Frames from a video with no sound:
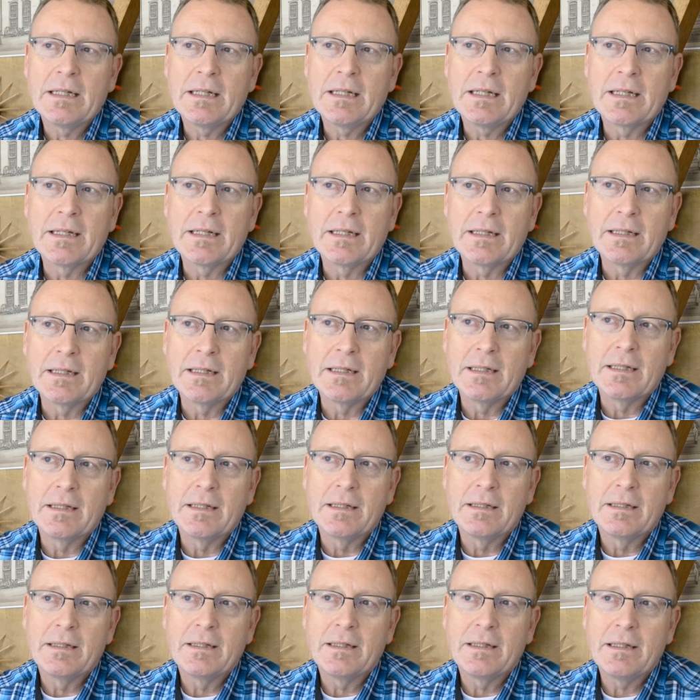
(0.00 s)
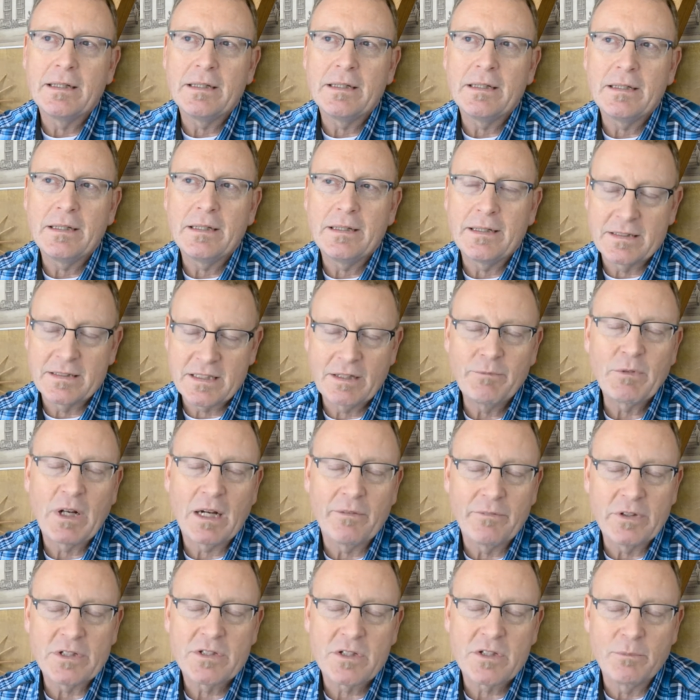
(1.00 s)
and it seemed
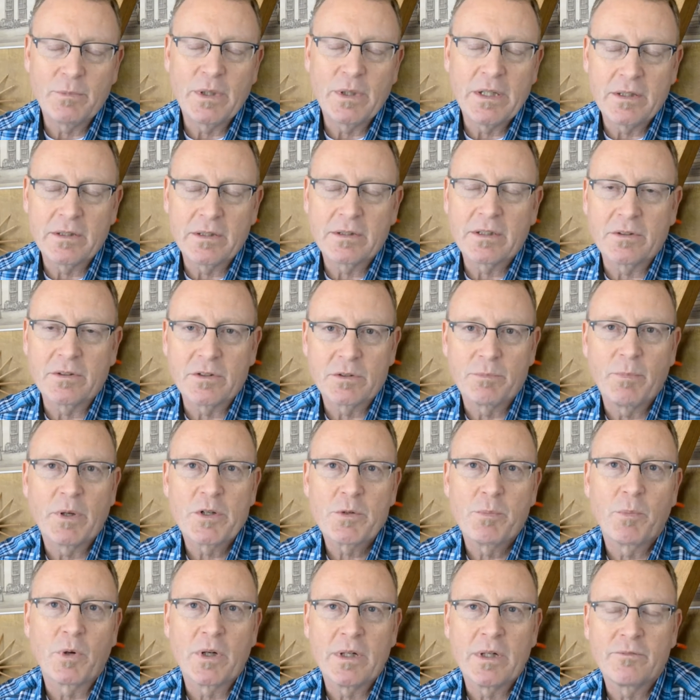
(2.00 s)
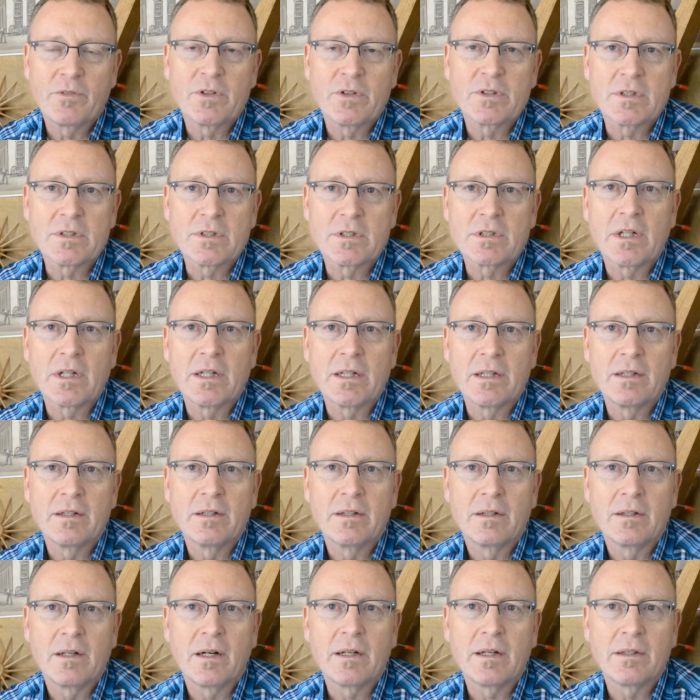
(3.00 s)
obvious to me that there was much more emphasis
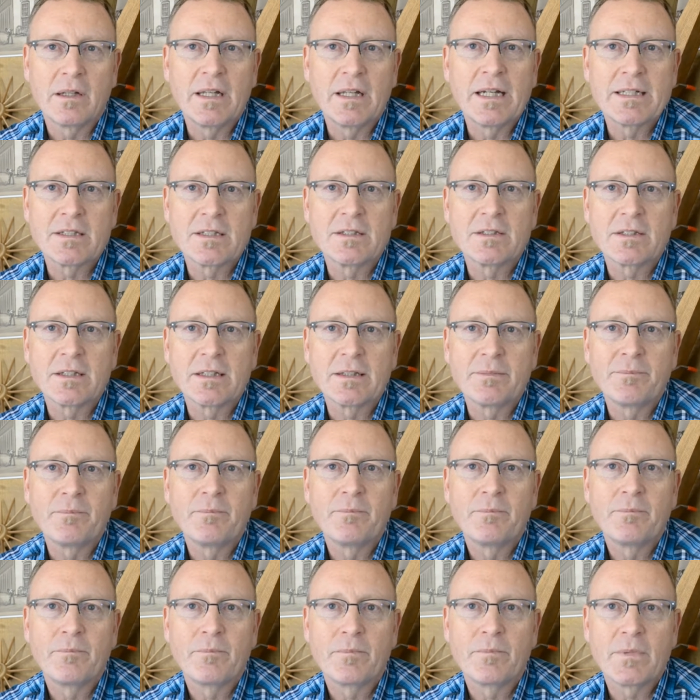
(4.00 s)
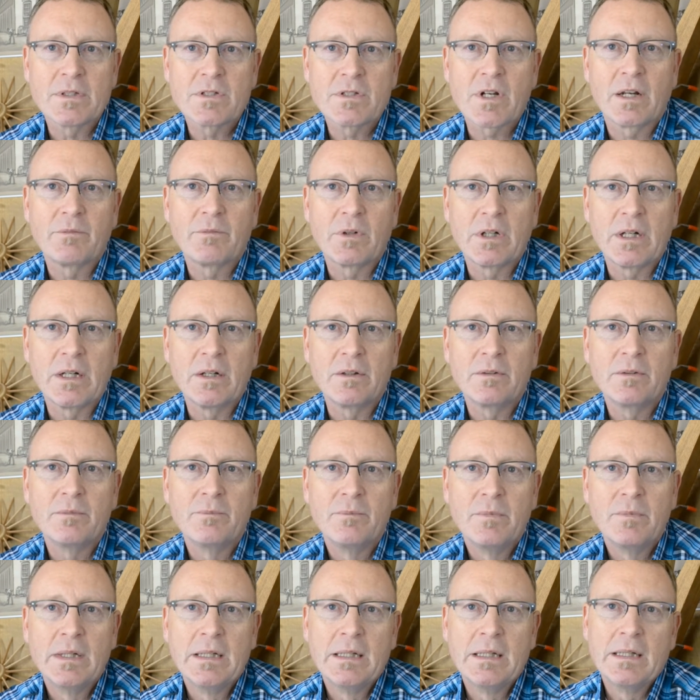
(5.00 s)
on, on licensing this time around.
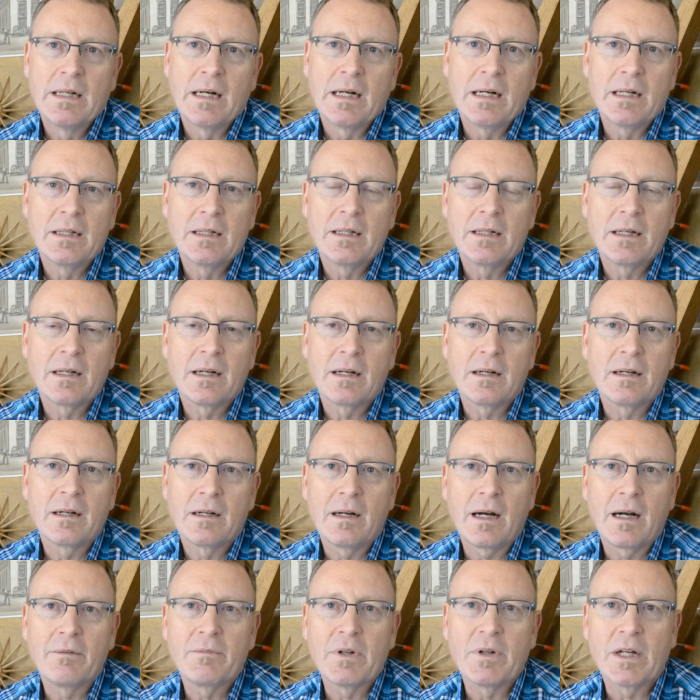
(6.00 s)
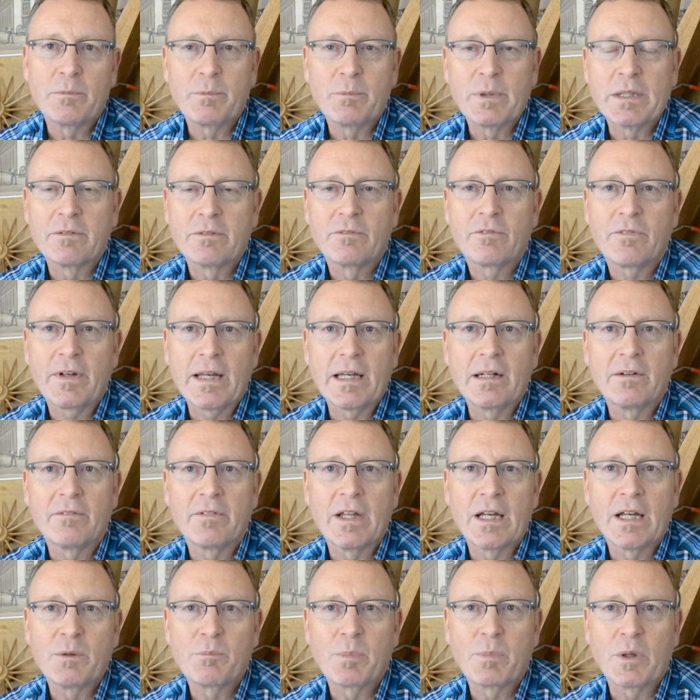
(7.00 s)
I'm not a big fan of
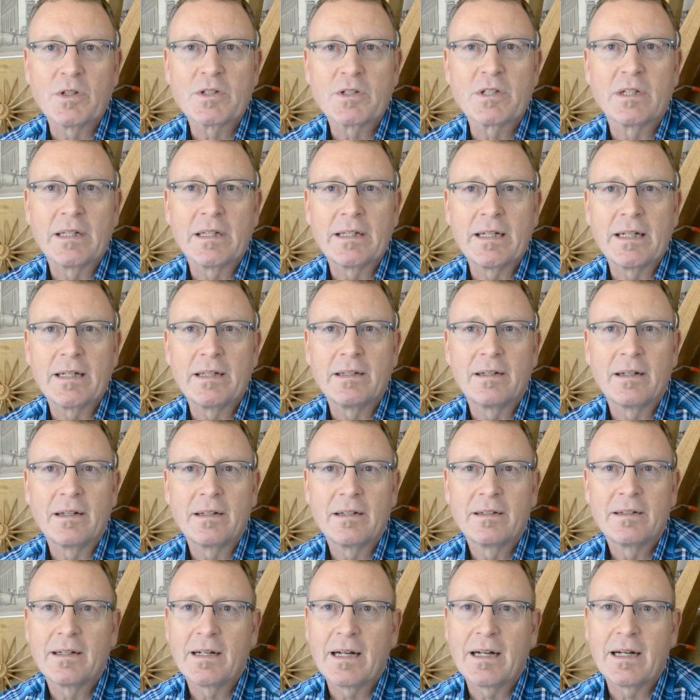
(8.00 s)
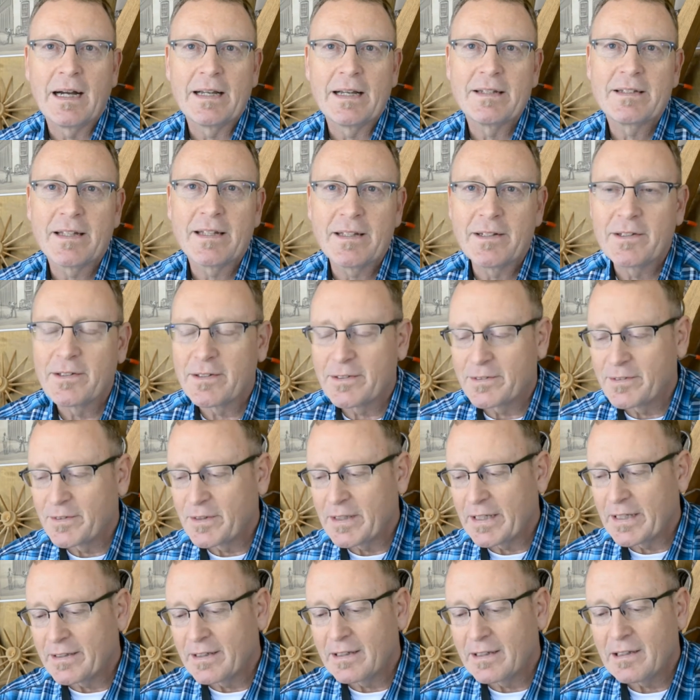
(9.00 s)
that personally. I, I tend to
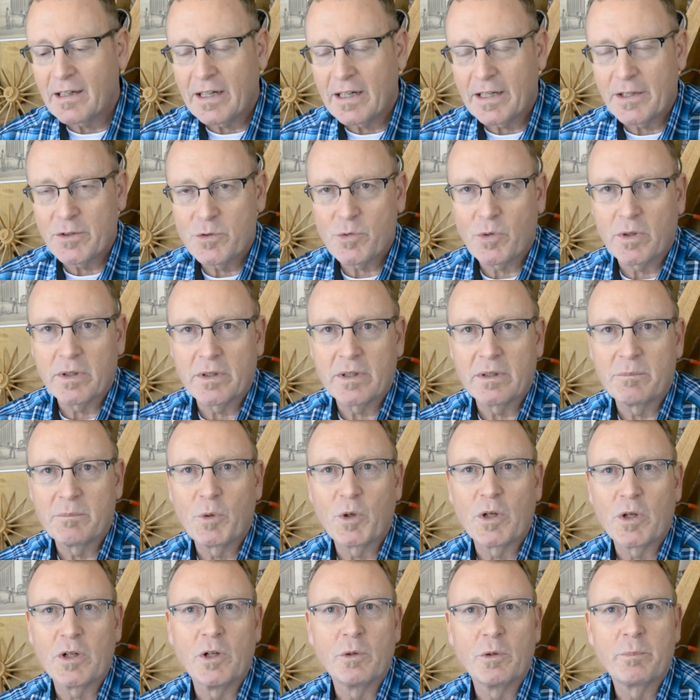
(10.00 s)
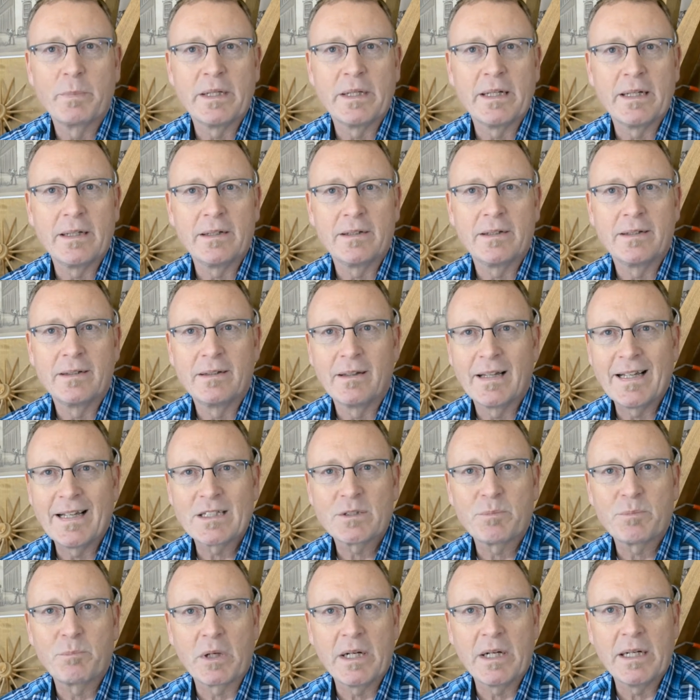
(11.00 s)
incline toward the more open-ended,
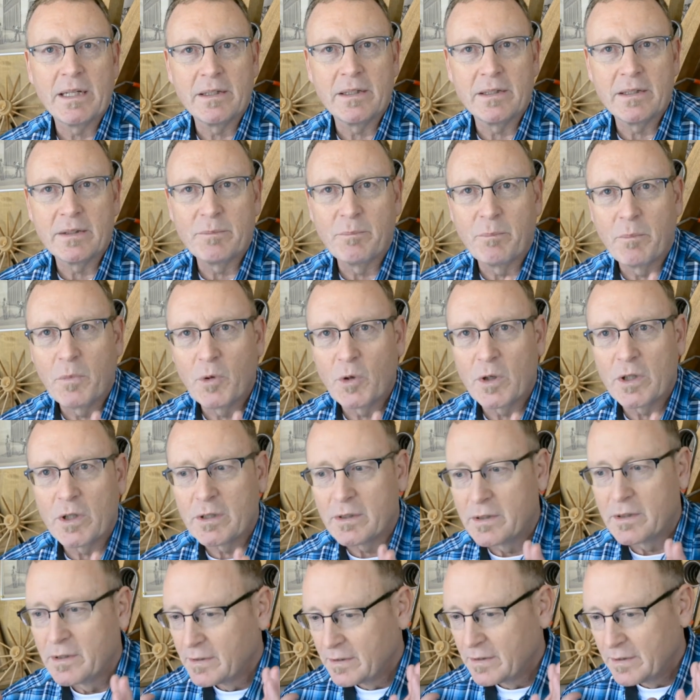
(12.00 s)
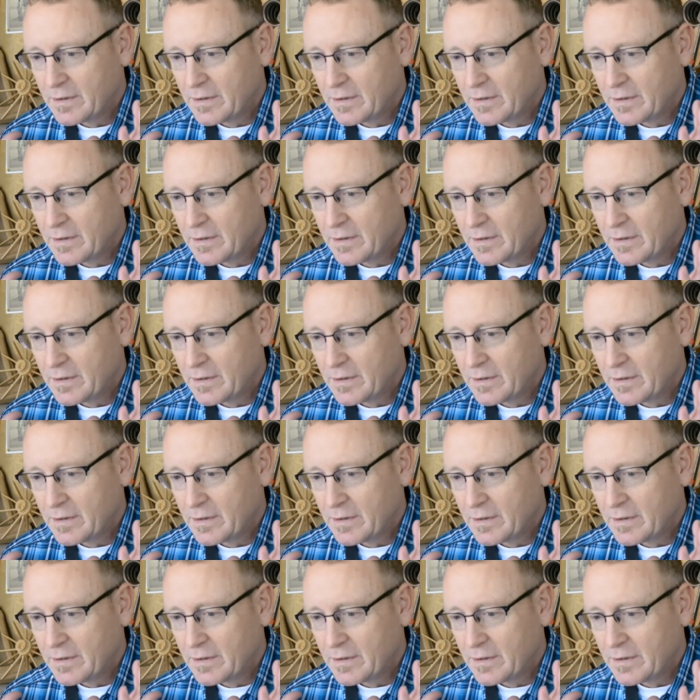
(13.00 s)
less branded, more